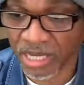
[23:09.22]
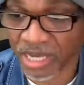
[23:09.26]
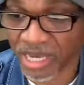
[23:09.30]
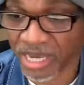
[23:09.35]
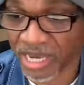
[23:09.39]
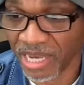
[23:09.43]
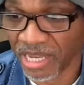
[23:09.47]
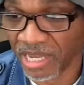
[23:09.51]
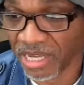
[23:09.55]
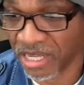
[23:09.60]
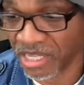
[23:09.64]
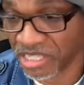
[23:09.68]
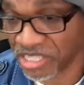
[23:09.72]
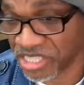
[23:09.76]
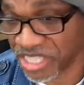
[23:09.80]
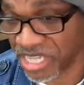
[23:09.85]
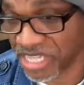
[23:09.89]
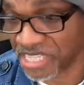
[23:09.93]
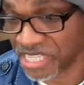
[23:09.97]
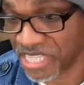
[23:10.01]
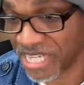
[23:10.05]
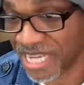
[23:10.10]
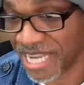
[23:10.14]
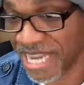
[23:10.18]
And
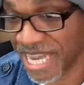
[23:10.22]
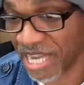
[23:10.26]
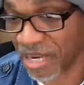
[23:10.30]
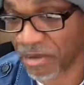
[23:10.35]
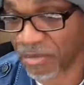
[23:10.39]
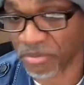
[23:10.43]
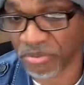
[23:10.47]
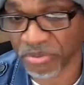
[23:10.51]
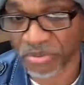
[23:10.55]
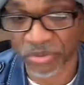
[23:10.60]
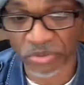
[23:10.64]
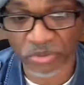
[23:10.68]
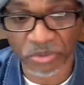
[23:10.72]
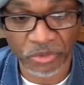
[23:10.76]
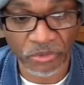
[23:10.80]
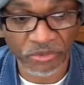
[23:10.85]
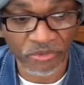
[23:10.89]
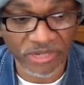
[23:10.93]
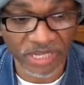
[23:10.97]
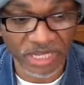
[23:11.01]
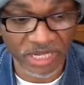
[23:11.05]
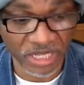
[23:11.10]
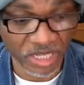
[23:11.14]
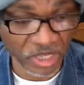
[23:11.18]
JJ got
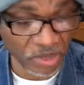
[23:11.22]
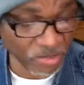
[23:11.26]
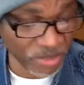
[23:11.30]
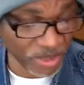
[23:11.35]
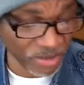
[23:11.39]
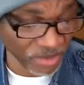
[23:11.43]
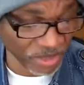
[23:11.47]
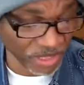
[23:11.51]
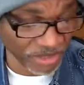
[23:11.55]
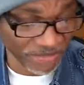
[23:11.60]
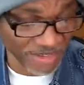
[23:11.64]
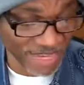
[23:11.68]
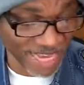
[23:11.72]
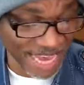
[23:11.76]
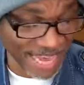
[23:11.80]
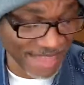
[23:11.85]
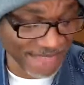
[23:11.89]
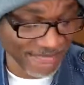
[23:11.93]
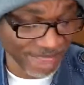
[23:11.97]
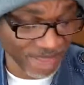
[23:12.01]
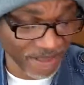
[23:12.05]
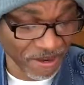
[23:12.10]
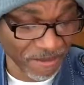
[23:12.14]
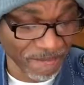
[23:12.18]
approved, and other people have
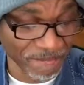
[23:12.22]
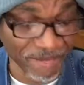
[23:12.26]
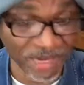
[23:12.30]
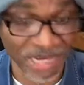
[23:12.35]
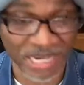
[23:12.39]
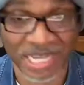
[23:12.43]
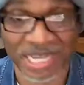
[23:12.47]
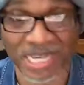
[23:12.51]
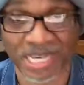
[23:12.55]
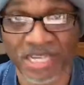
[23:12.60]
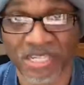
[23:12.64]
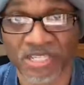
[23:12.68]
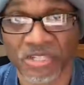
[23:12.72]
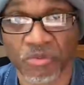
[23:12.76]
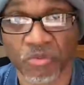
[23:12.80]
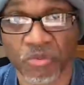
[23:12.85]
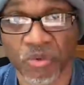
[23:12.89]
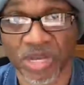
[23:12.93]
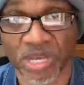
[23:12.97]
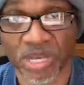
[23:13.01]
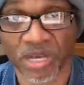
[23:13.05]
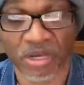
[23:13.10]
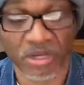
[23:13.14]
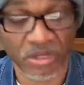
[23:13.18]
gotten their money as
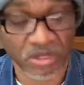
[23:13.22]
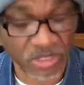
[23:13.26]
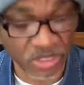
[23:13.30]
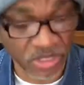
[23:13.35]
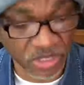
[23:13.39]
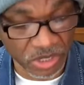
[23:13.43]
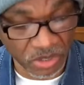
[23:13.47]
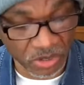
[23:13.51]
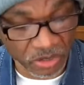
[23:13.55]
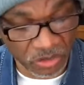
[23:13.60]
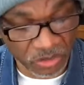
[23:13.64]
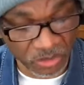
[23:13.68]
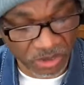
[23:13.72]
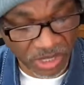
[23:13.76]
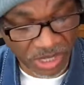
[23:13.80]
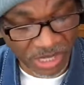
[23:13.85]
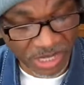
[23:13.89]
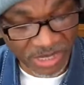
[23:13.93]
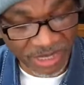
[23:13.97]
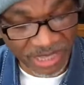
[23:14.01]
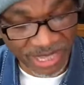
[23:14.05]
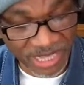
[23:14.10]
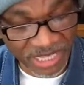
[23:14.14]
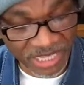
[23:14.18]
well. So
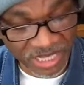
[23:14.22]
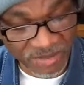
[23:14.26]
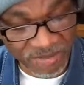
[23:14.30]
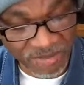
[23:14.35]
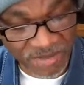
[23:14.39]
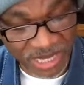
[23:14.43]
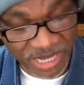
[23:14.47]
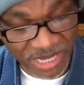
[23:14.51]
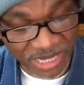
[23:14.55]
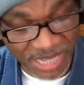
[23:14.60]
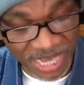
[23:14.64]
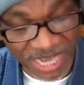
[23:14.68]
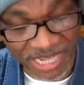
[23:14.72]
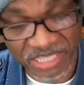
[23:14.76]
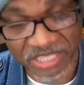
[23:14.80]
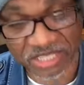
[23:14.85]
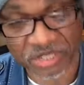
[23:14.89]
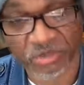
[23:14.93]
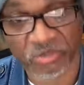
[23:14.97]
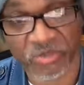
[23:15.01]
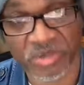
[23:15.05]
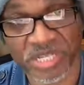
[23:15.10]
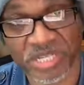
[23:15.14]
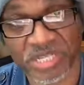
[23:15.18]
that's me. That's
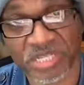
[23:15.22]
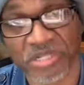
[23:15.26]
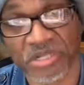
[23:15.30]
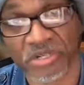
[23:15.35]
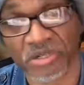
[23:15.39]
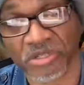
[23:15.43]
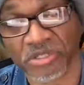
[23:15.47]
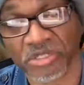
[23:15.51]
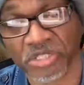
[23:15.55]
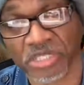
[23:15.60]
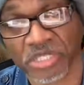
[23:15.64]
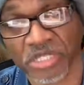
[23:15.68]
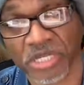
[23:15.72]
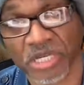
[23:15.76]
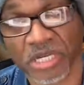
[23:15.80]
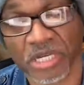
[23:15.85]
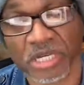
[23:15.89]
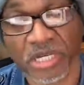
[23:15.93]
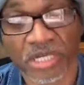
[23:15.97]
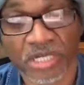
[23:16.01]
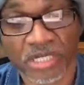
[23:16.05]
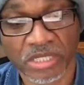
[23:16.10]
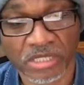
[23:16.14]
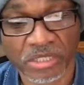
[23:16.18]
the research.
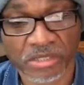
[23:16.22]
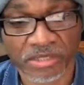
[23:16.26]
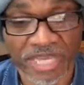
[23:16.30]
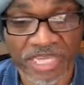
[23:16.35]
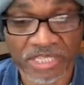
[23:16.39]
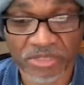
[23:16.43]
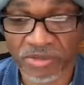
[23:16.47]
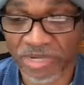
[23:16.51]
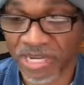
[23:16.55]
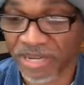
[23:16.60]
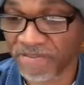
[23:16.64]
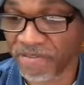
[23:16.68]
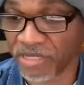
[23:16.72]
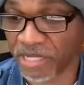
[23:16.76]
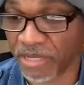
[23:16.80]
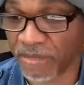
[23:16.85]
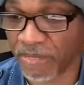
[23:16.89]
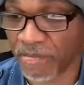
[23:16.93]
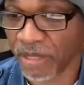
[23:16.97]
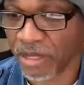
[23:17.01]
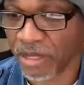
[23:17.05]
So that's what I've done.